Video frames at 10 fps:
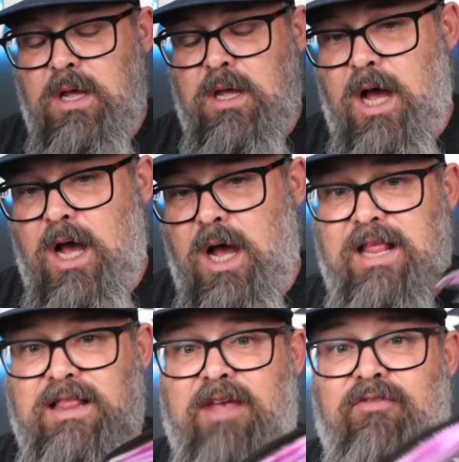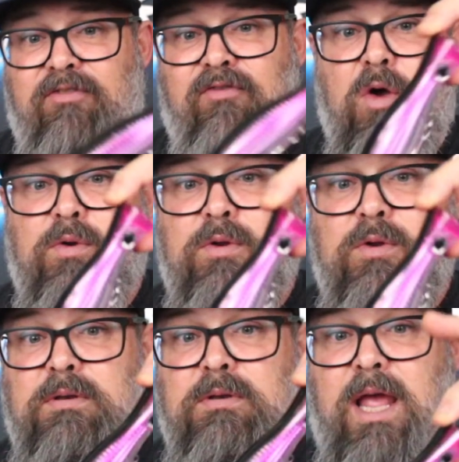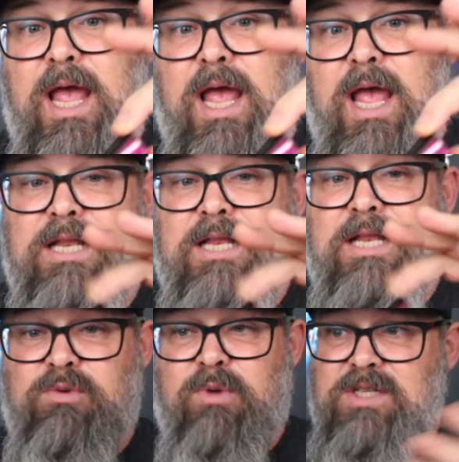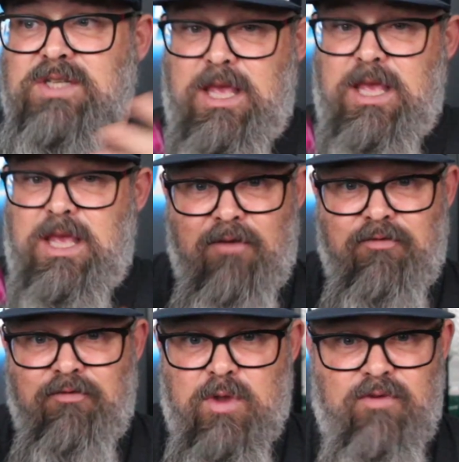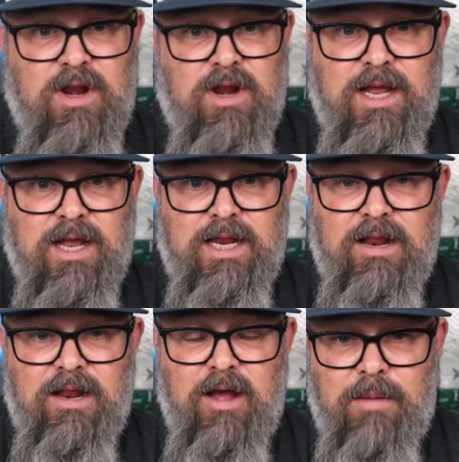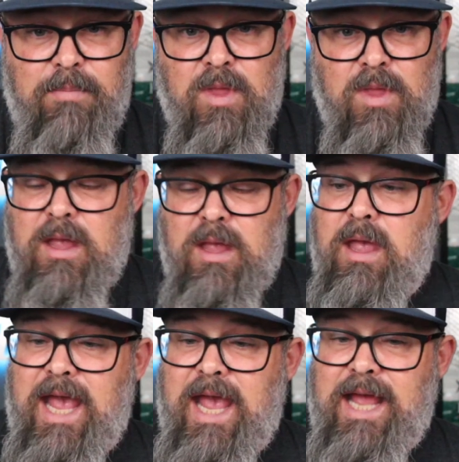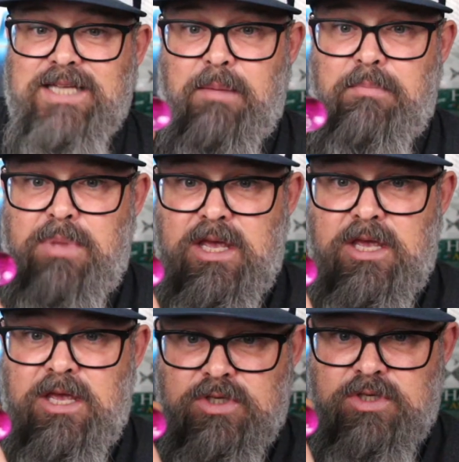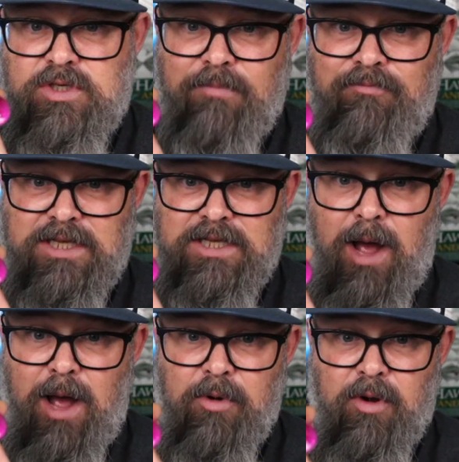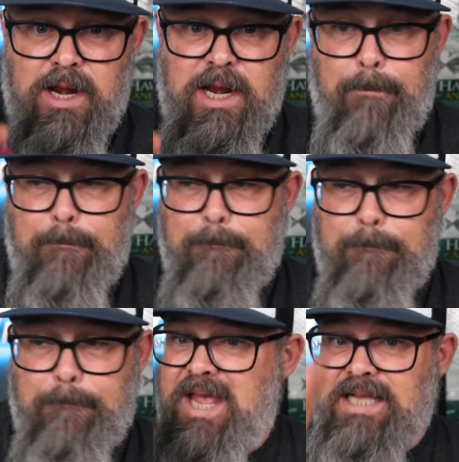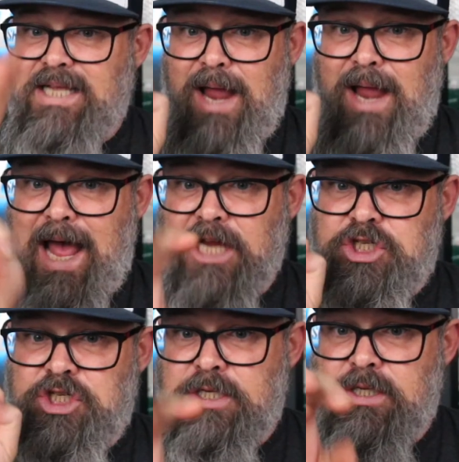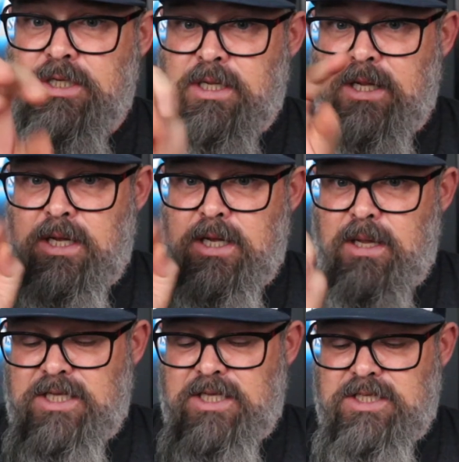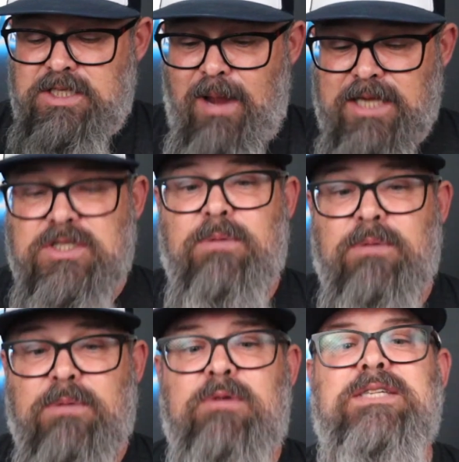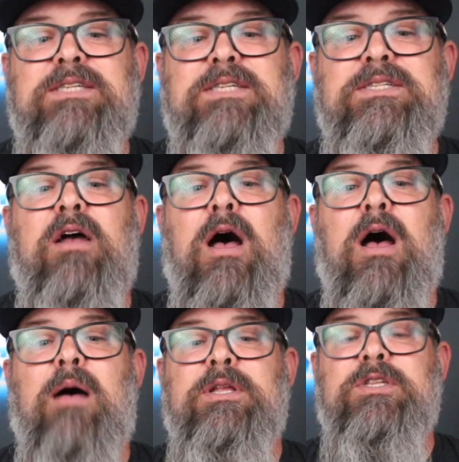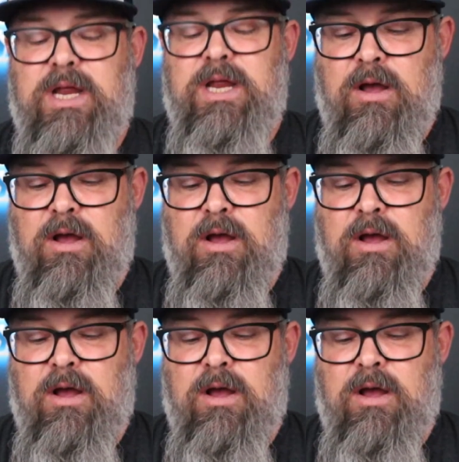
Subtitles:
they float, and this way it's going to keep it off the reef. You're not going to get hung up. And it's got a big, huge cup face popper on it. Big splash. Big splash. Somebody was asking in the comments right now,